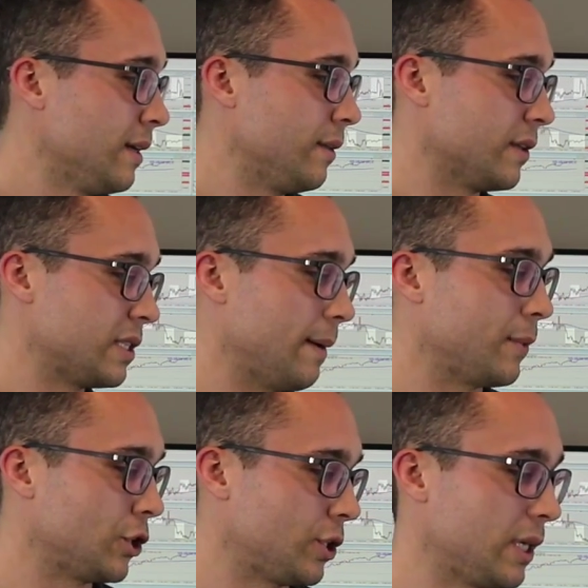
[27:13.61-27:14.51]
this
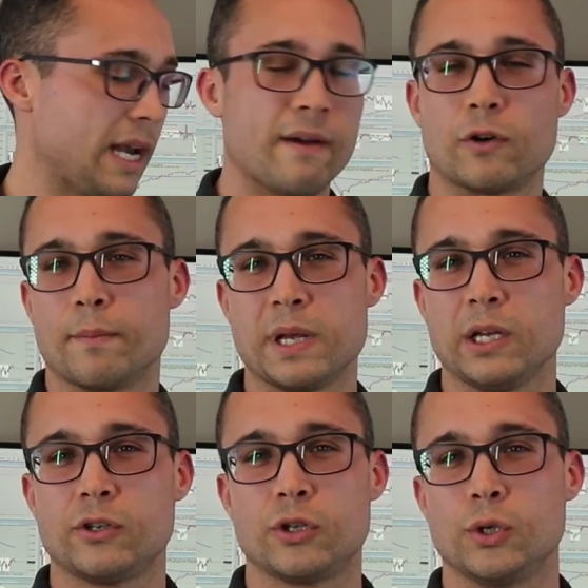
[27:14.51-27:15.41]
number should never
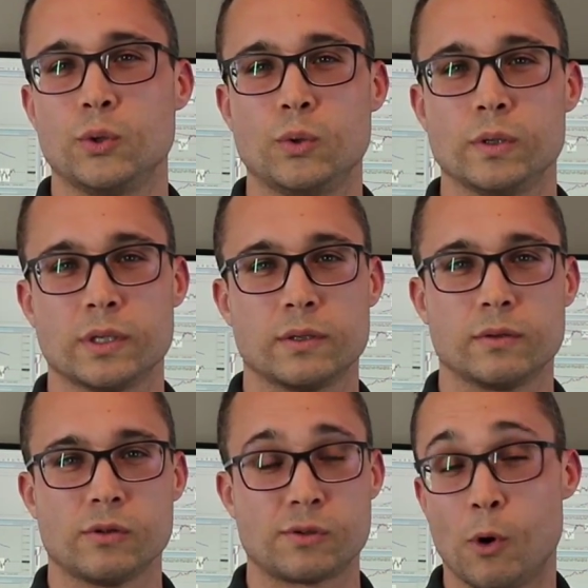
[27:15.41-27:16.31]
be too
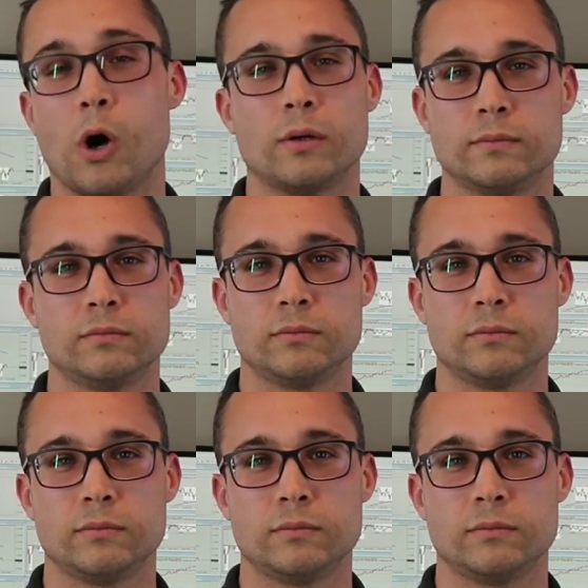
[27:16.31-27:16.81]
small.